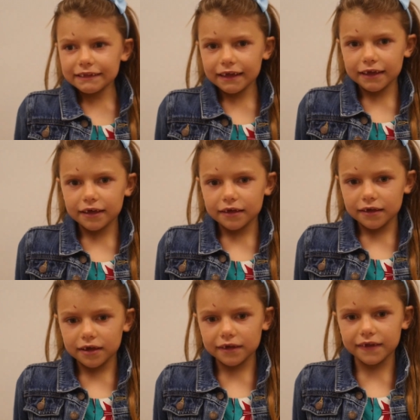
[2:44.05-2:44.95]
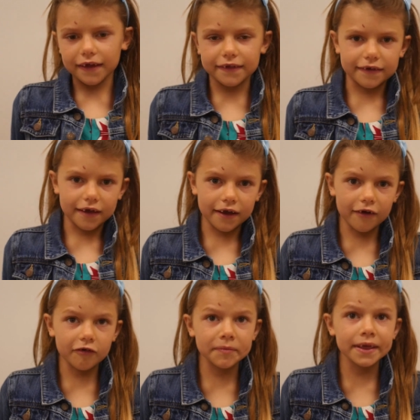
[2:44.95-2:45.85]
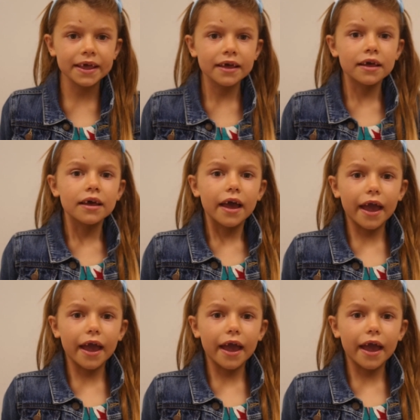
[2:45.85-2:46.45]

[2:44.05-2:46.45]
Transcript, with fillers: take, he takes care of me.